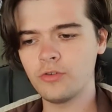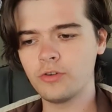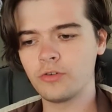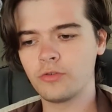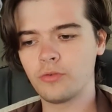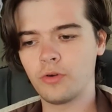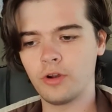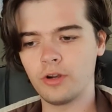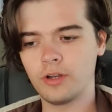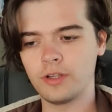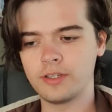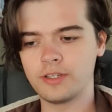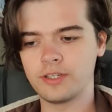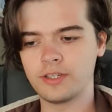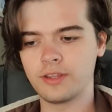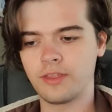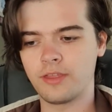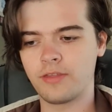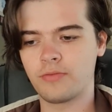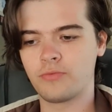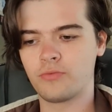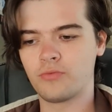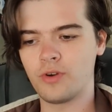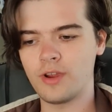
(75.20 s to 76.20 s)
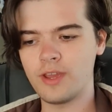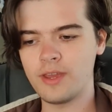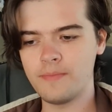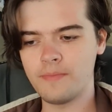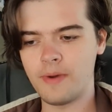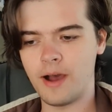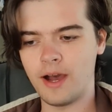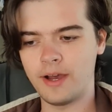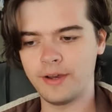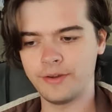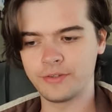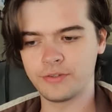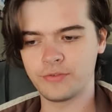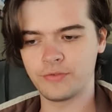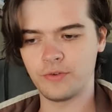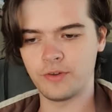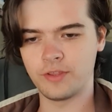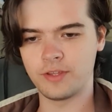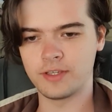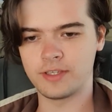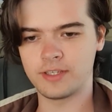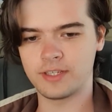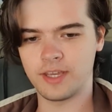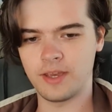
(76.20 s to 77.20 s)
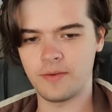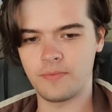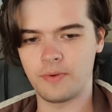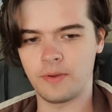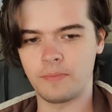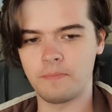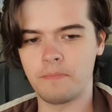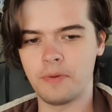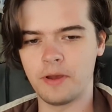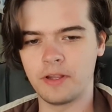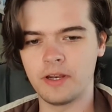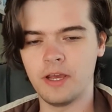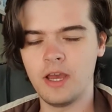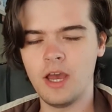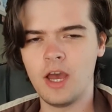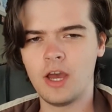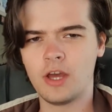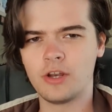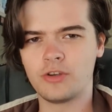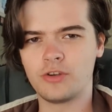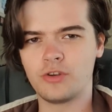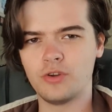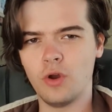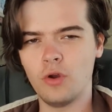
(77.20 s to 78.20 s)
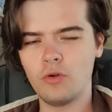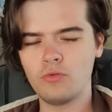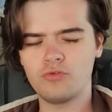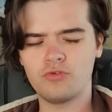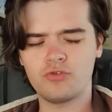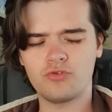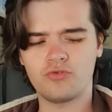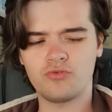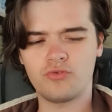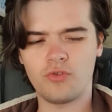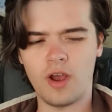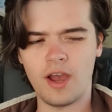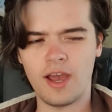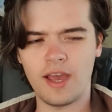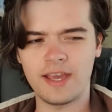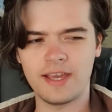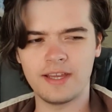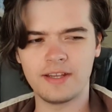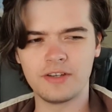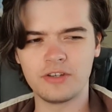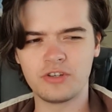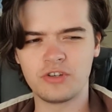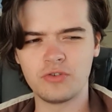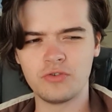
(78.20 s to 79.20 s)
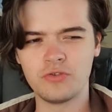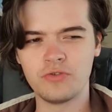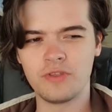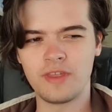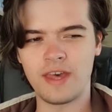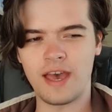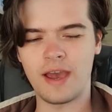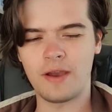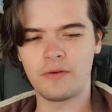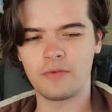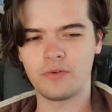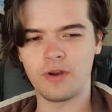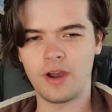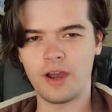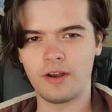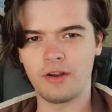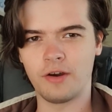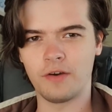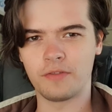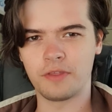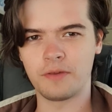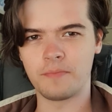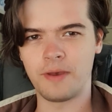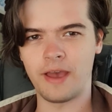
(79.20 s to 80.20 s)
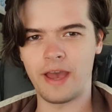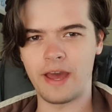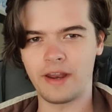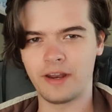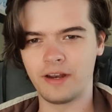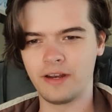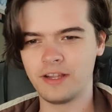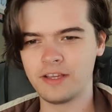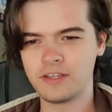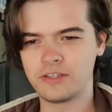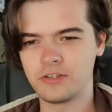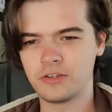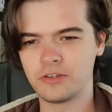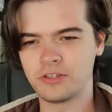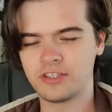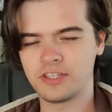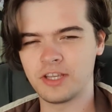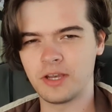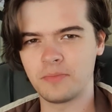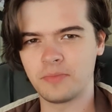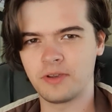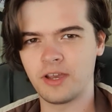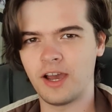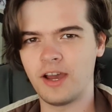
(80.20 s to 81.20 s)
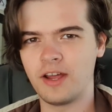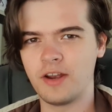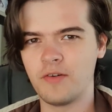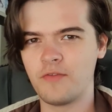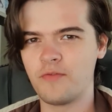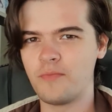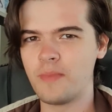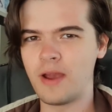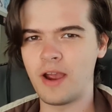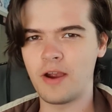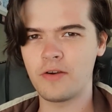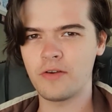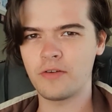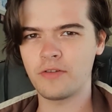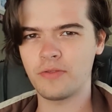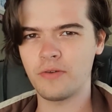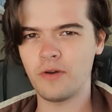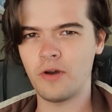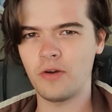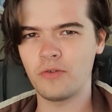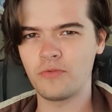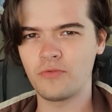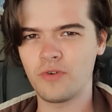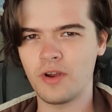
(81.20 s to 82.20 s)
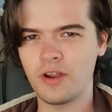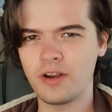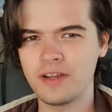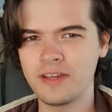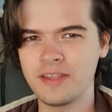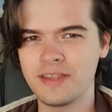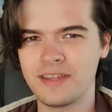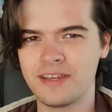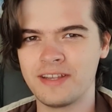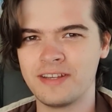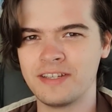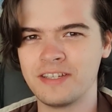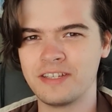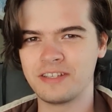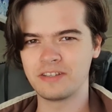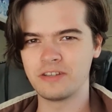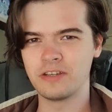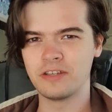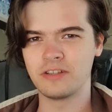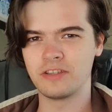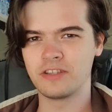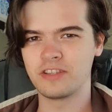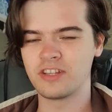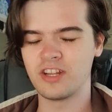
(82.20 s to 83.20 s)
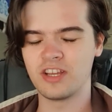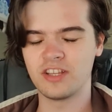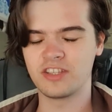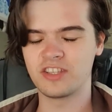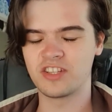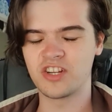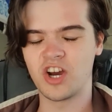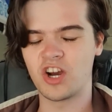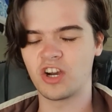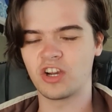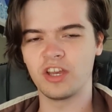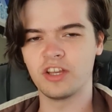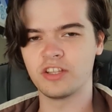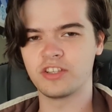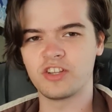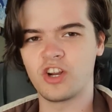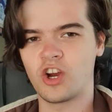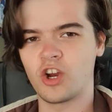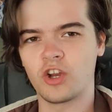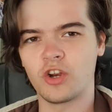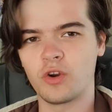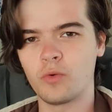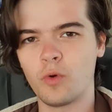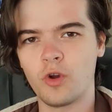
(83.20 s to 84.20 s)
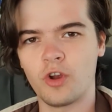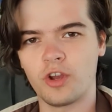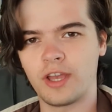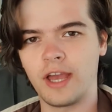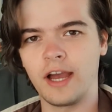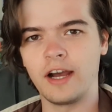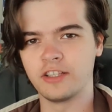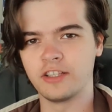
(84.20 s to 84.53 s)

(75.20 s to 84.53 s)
and Krillin did 3 miles for the skipping, but don't try and do that right off the bat. Unless you're some kind of marathon runner, then it's not going to work out.